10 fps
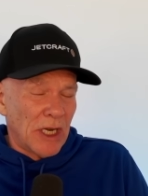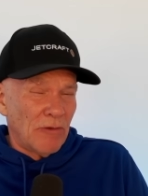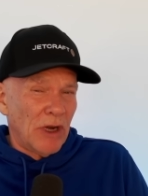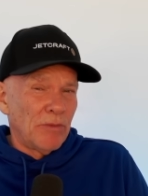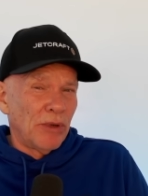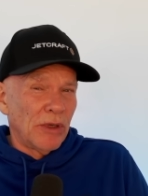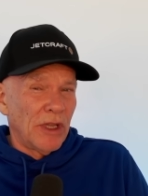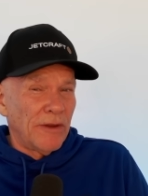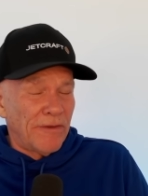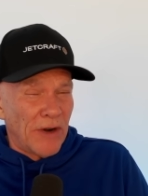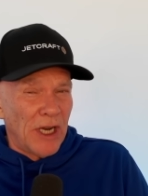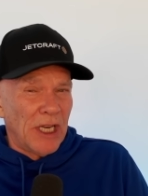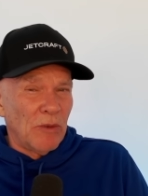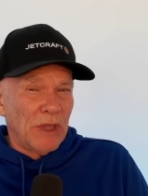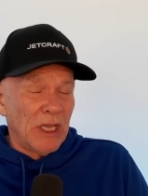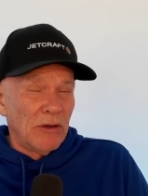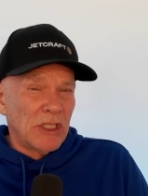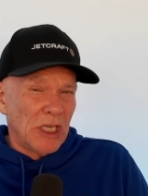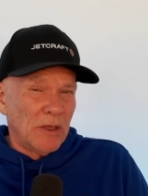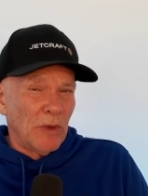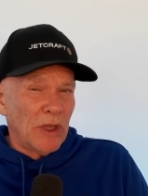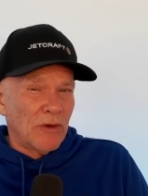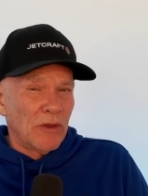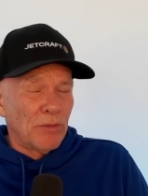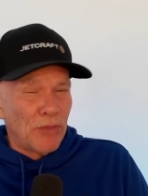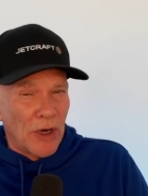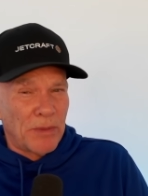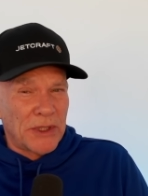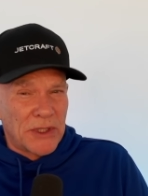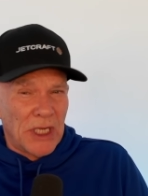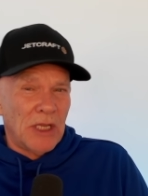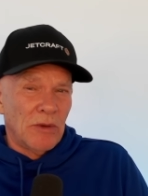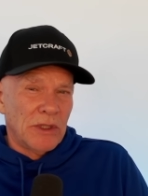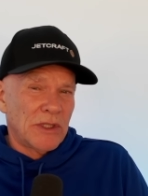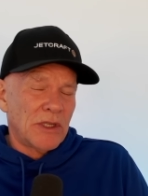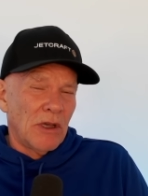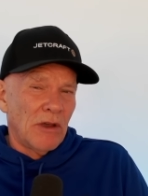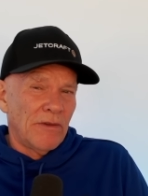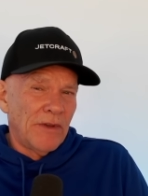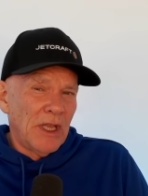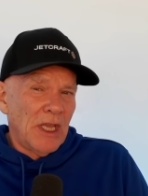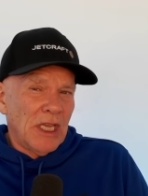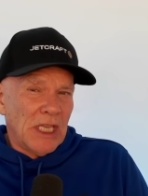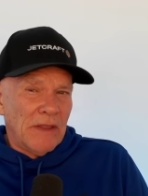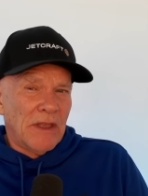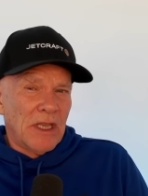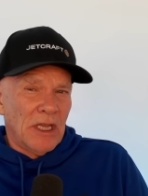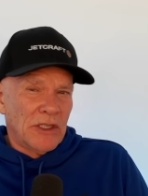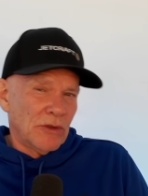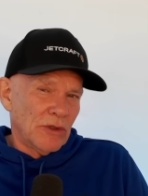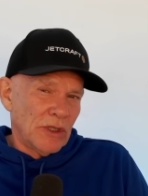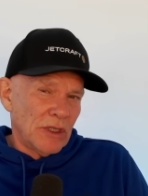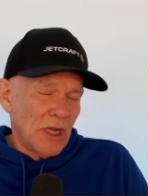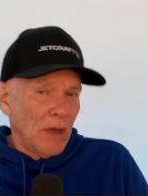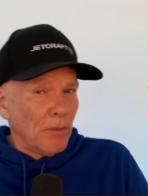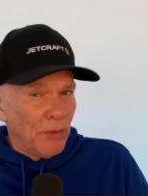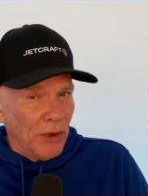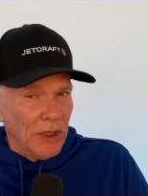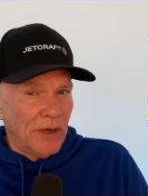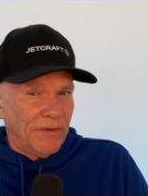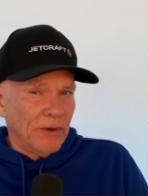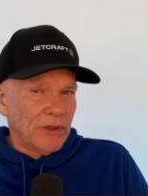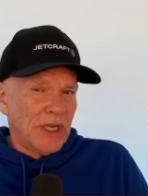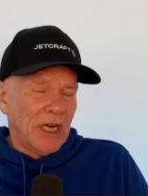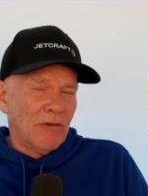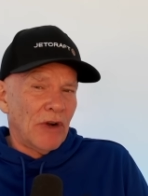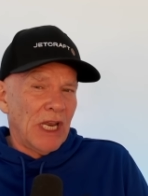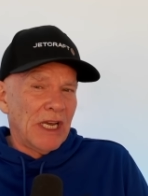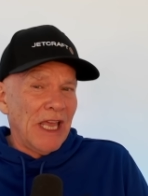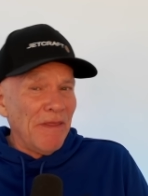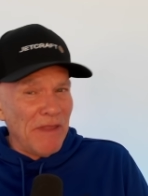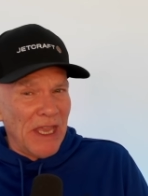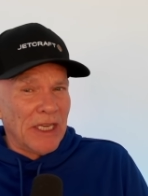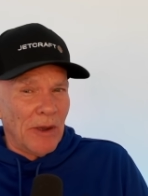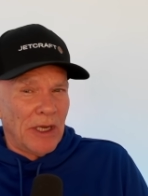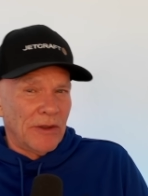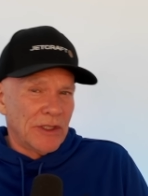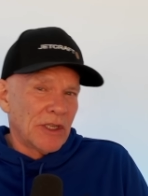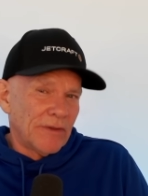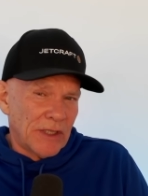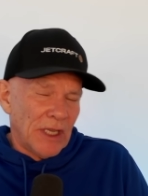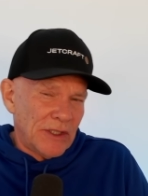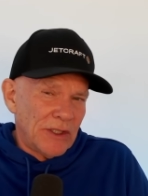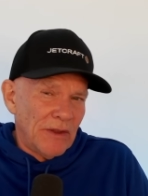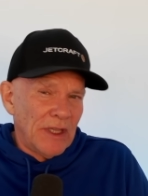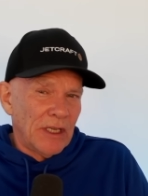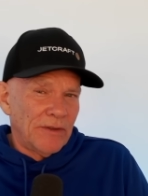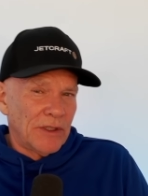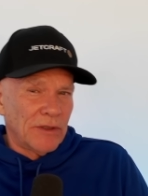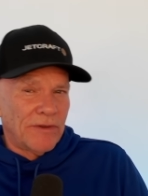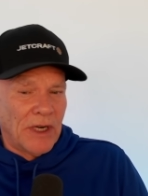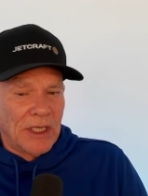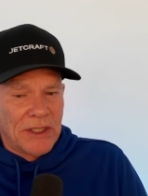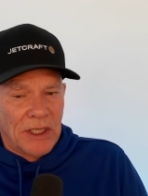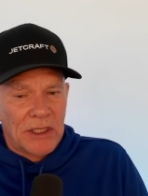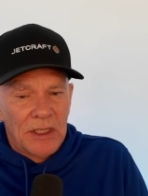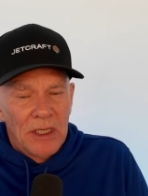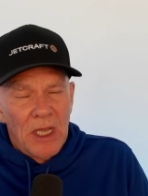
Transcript: Red Bull on the Friday were the only team that went through the proper sequence of get the car sorted, put in a full tank run, and then go out on the soft tyre. This is in the unofficial Friday session.